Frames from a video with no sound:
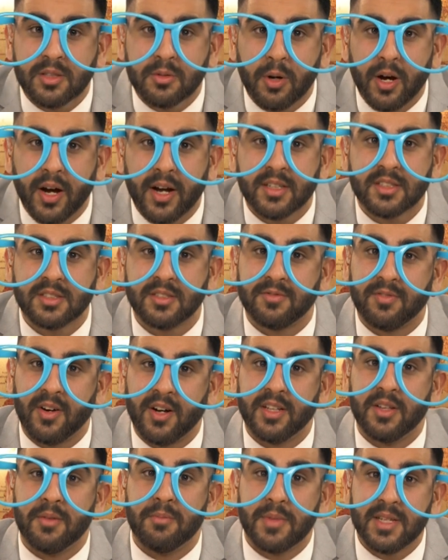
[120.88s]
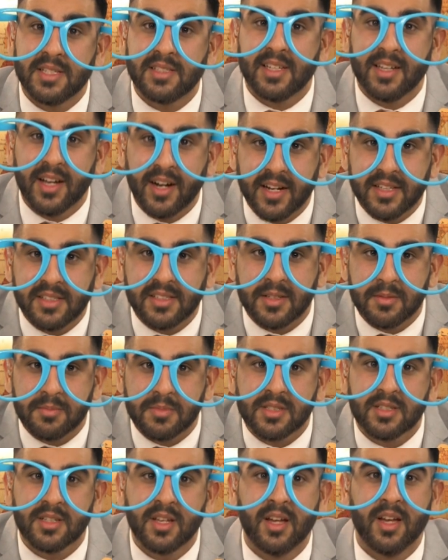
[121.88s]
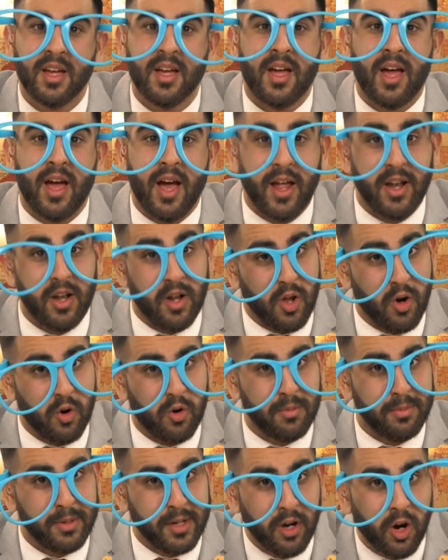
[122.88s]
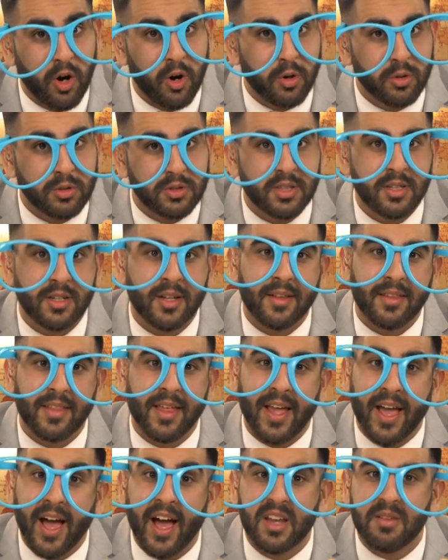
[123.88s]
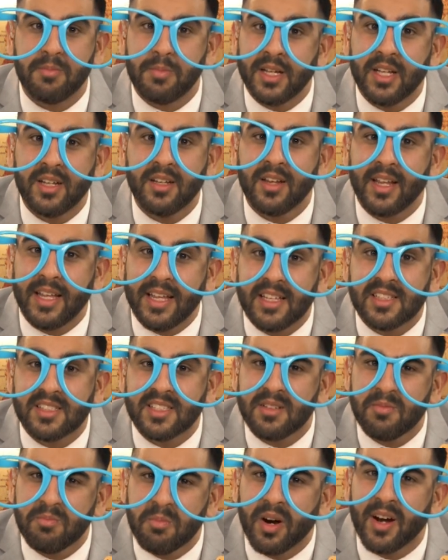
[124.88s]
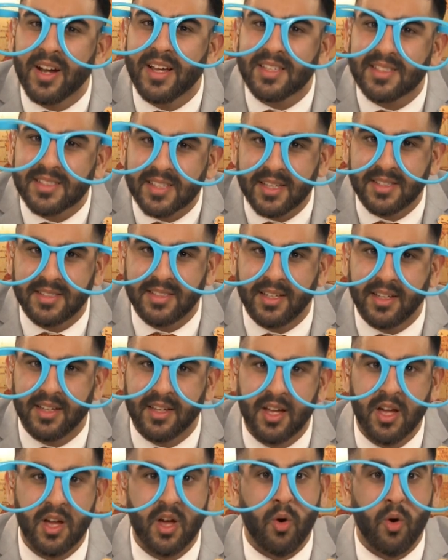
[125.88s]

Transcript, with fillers: to work to find the missing items, and lo and behold, they had been eaten by Seti.